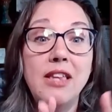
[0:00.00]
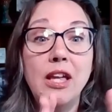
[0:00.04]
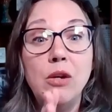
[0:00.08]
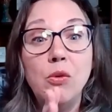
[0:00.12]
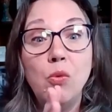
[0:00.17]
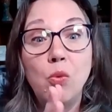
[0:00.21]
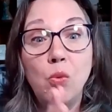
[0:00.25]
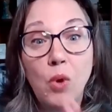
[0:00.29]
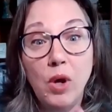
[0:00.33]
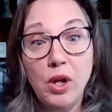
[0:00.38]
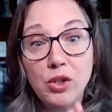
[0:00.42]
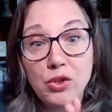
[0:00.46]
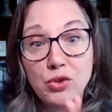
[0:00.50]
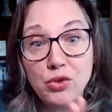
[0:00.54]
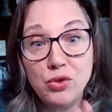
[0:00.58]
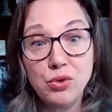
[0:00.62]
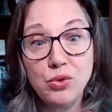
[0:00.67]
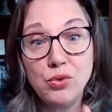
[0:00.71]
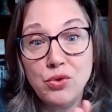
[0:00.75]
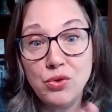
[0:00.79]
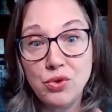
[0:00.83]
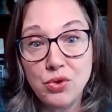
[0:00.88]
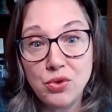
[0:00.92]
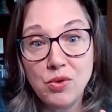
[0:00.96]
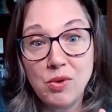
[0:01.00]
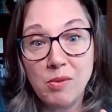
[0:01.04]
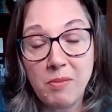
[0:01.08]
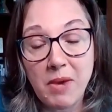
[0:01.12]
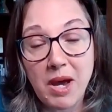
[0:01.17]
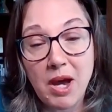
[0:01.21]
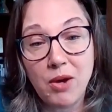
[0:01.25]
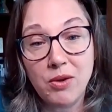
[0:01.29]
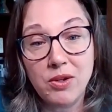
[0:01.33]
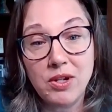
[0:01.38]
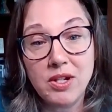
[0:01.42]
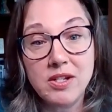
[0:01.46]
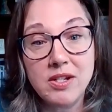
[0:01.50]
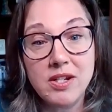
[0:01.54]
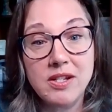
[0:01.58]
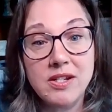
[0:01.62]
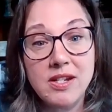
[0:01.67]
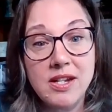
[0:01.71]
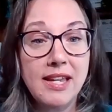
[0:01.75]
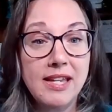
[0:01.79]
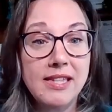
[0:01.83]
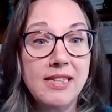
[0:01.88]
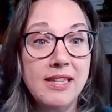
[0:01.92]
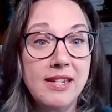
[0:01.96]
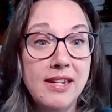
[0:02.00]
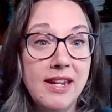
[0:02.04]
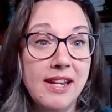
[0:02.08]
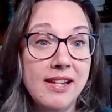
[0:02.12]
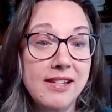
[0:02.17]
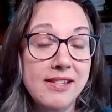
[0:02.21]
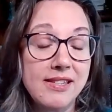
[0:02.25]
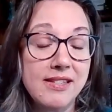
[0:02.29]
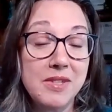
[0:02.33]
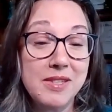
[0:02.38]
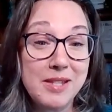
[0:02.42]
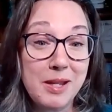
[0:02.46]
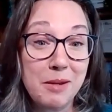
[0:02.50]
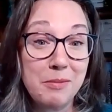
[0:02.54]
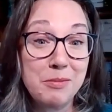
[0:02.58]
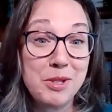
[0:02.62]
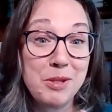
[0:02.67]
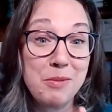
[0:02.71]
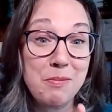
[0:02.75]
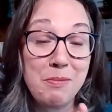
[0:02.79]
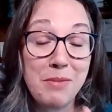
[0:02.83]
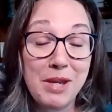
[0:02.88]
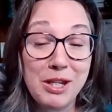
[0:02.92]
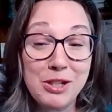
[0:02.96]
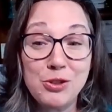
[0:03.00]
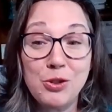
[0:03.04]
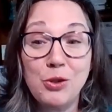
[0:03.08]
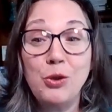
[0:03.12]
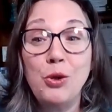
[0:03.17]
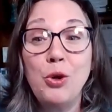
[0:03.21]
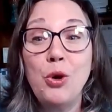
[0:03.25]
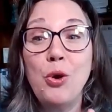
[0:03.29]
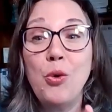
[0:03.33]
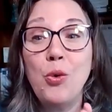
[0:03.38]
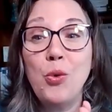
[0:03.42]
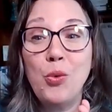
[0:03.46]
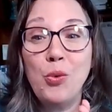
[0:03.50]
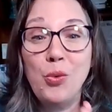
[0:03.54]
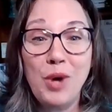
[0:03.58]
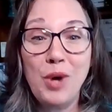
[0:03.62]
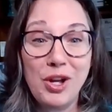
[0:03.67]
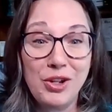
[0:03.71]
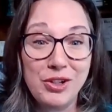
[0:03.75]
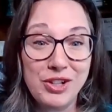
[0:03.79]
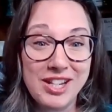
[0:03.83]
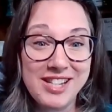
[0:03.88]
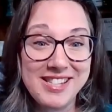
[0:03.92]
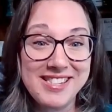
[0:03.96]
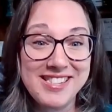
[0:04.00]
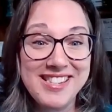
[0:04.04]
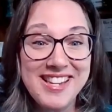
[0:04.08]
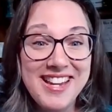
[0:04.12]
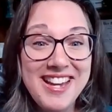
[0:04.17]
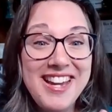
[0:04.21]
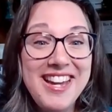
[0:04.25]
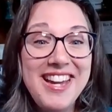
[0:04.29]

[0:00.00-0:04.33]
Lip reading: then what to do about it to take the next step to mental wellness.